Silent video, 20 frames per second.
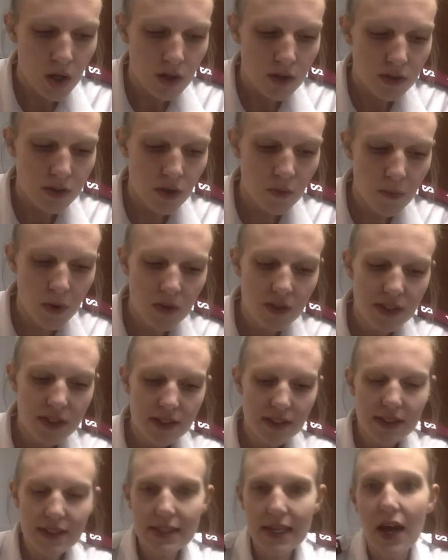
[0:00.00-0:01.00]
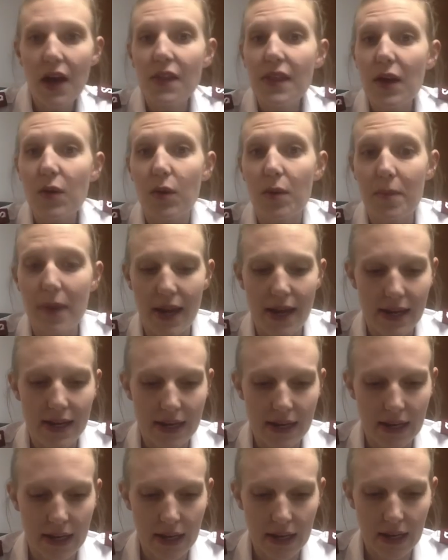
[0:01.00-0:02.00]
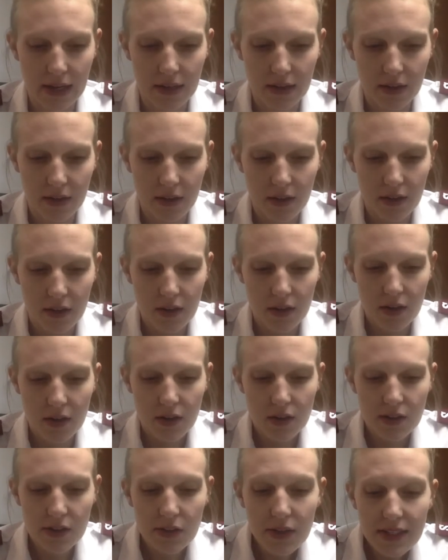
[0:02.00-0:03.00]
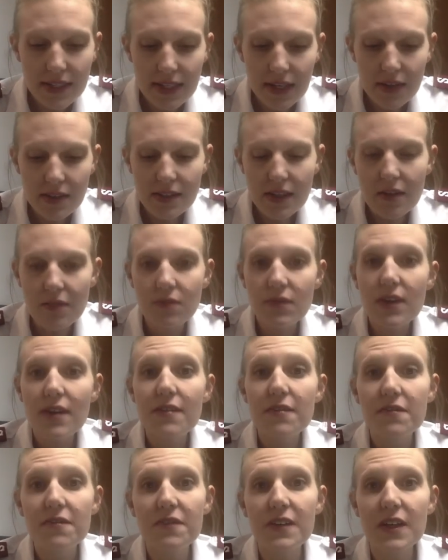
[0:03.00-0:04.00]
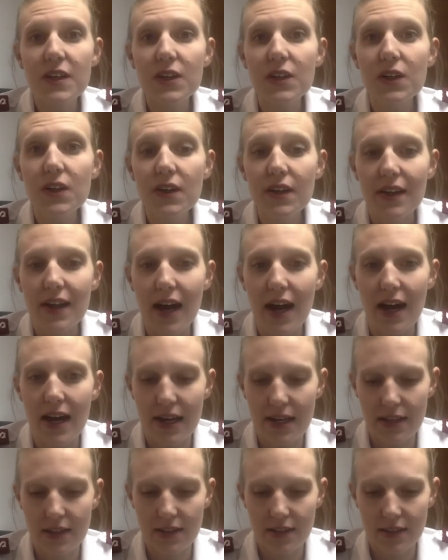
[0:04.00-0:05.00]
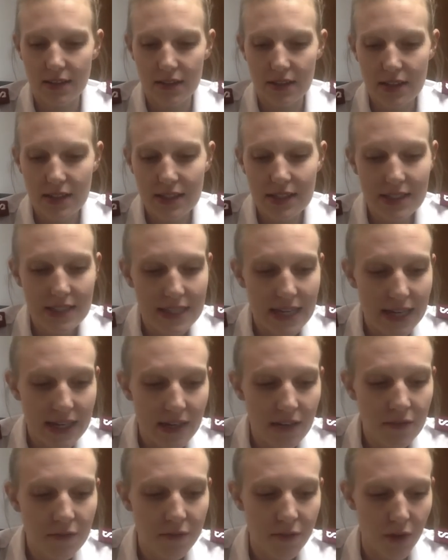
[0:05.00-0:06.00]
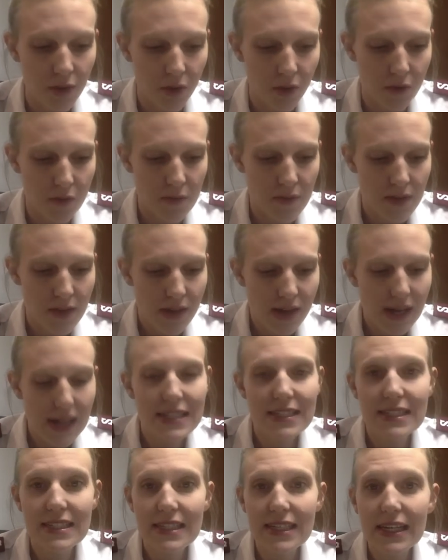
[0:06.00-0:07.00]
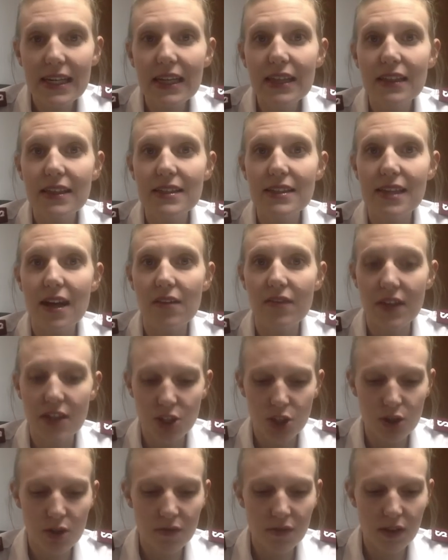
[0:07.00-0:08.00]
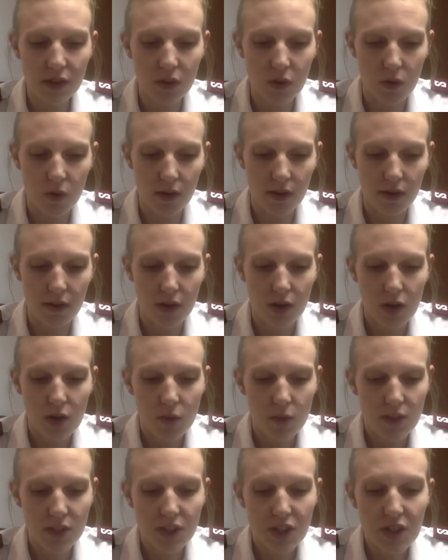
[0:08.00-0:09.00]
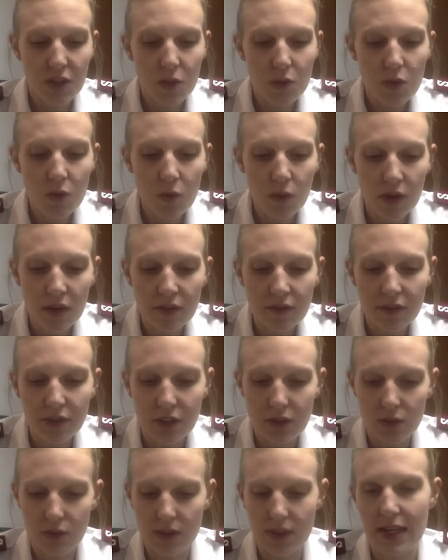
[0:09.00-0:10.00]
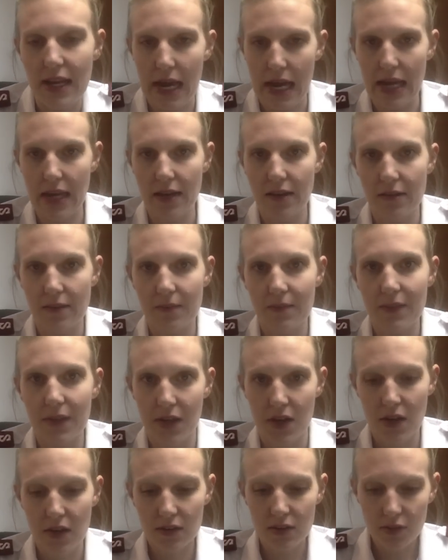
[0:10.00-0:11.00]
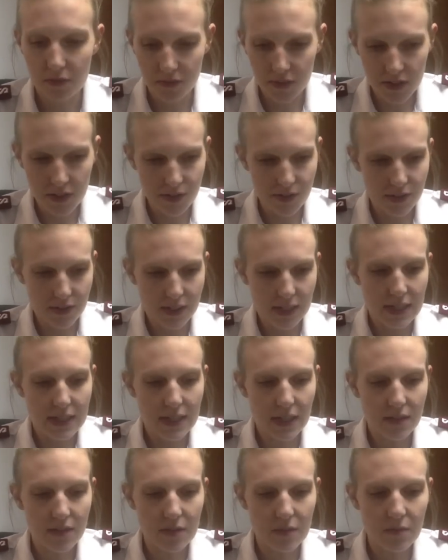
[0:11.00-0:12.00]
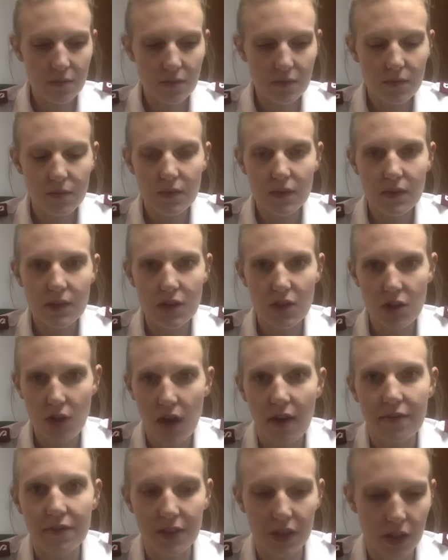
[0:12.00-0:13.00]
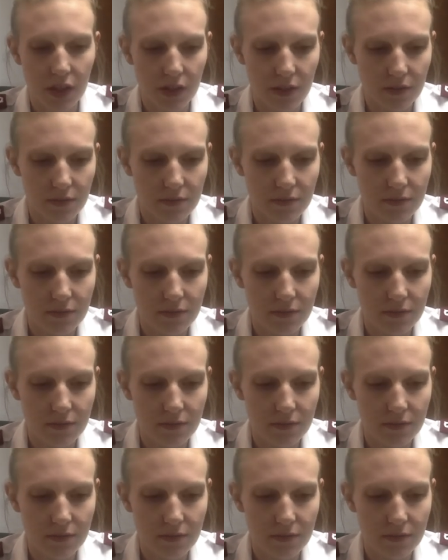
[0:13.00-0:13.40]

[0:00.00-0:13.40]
So Moses could tell they were panicking. So he tells them, fear not, stand firm, and see the salvation of the Lord, which he will work for you today. So first, he tells them to not fear.